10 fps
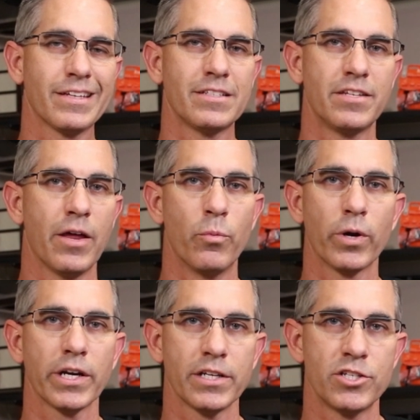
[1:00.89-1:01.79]
I said,
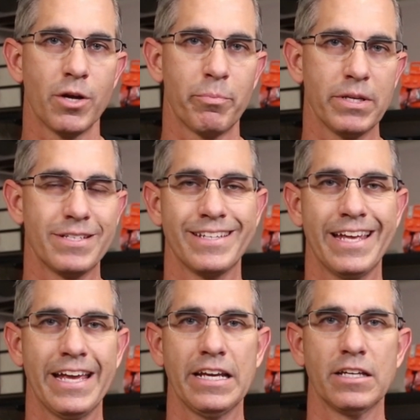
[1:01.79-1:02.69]
we're gonna jump in
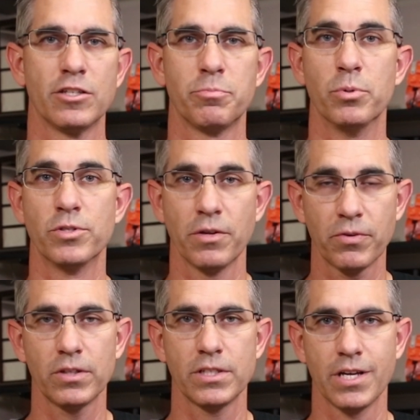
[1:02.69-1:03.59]
today and
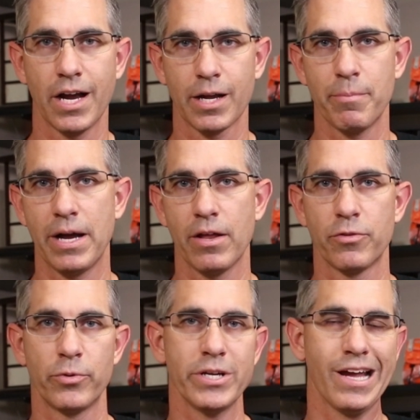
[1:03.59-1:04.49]
specifically talk about
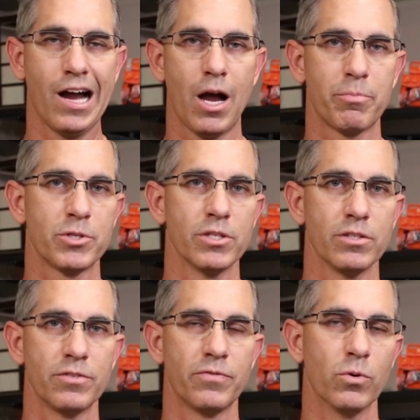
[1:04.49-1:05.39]
3
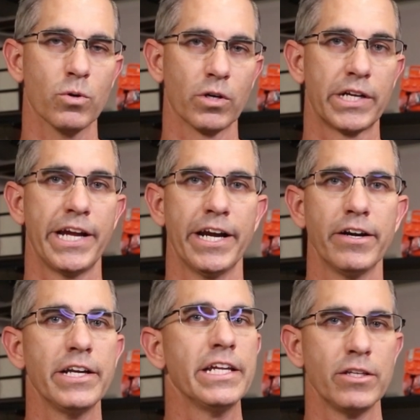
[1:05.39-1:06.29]
options for
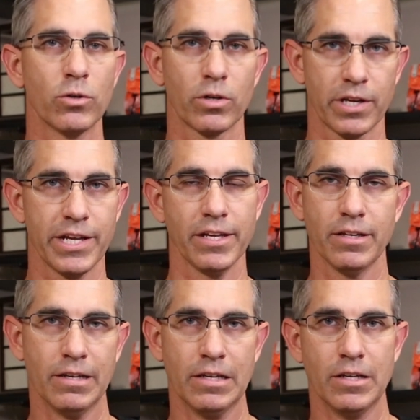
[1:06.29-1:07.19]
carrying your
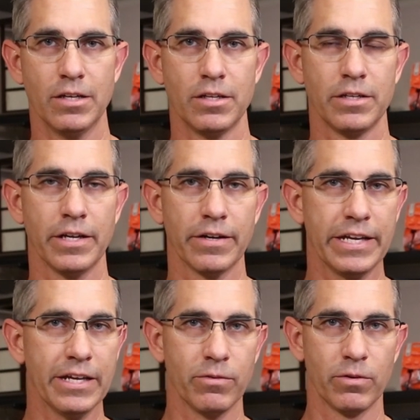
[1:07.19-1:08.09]
kit. Now
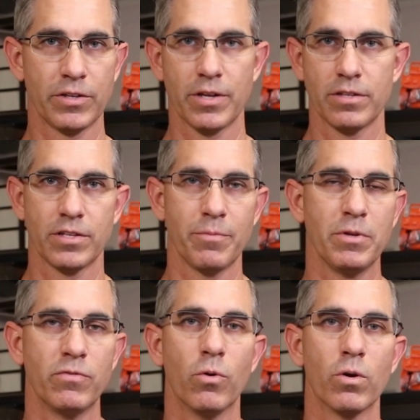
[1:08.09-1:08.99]
again, as I said
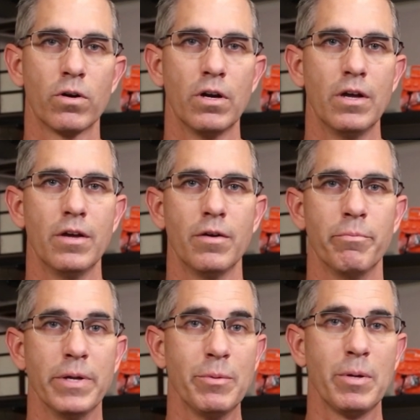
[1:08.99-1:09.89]
before,
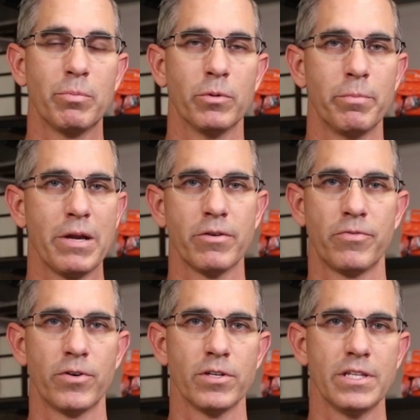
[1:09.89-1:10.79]
many people may
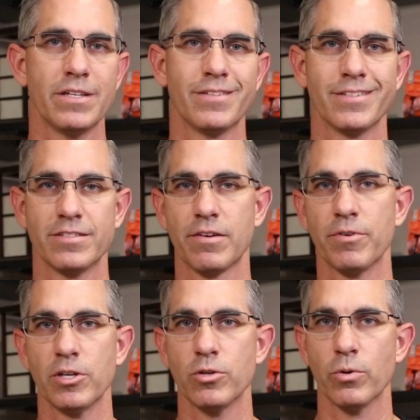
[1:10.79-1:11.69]
refer to this as a
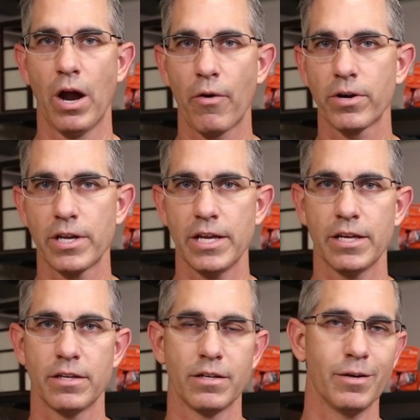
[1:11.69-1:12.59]
72-hour
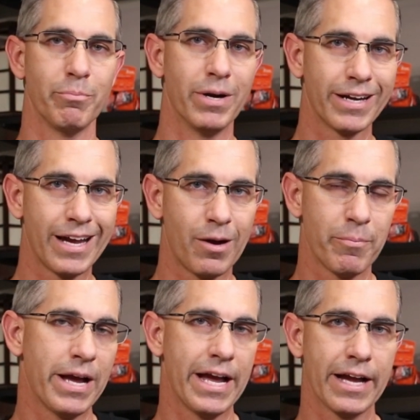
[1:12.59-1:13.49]
kit, a bug
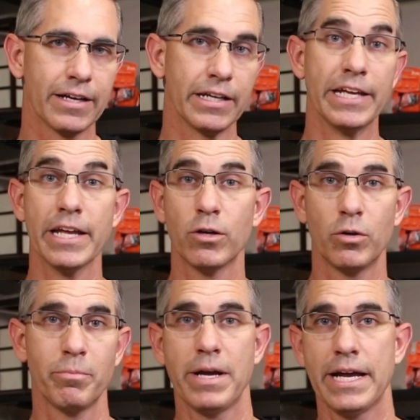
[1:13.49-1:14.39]
out bag, a get
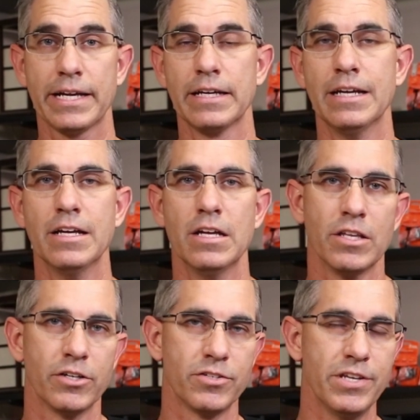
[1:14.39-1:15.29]
home bag.
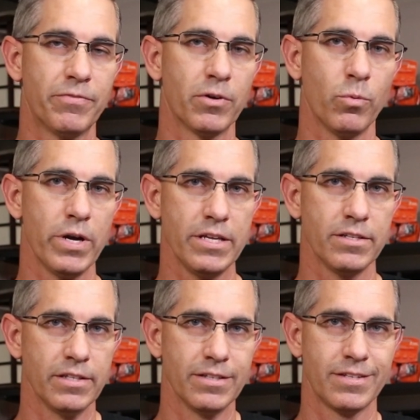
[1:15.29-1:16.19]
There's different ways
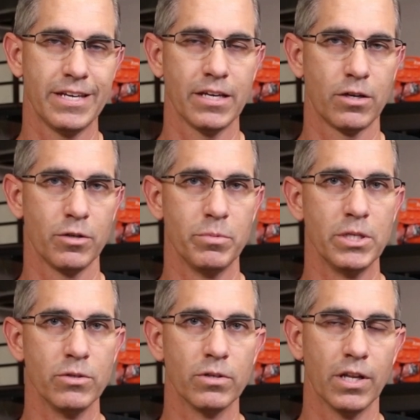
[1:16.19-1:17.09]
that this kit could be
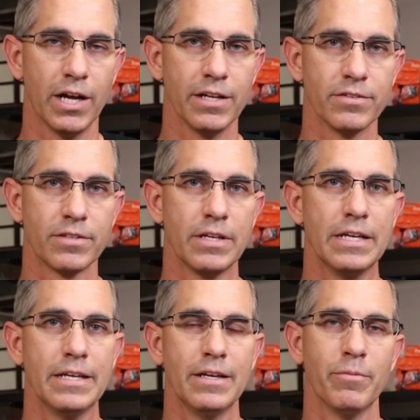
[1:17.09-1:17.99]
utilized.
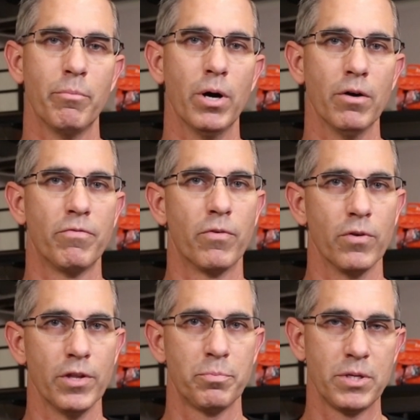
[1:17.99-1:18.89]
But
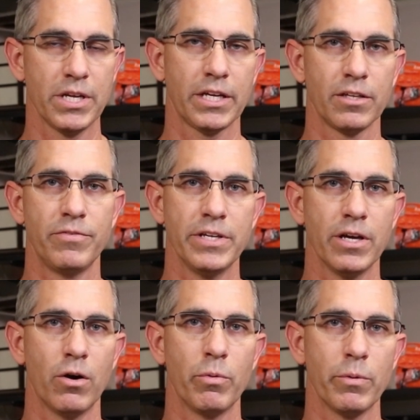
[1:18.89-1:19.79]
for this particular
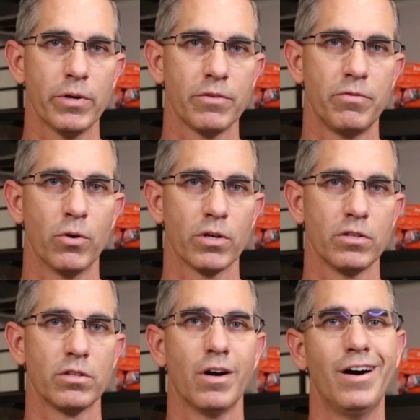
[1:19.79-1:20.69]
video, we wanna
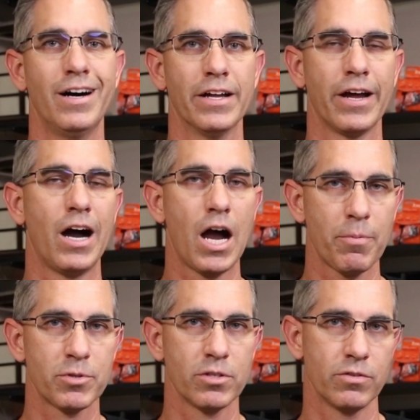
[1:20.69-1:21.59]
focus on
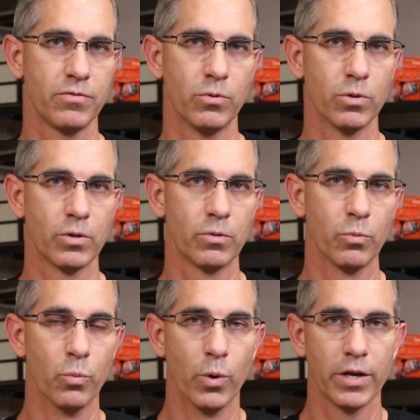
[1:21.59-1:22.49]
options for
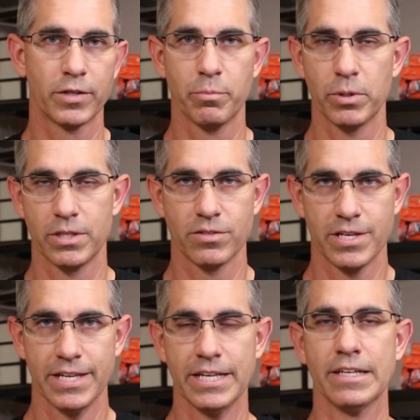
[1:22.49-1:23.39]
what to put this
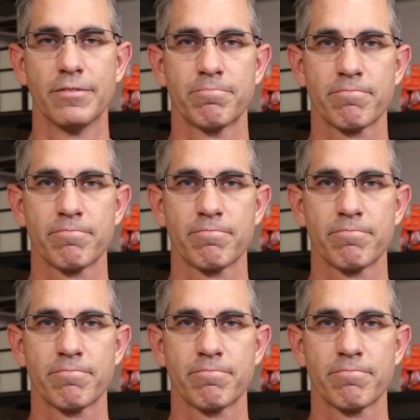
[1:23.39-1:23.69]
kit in.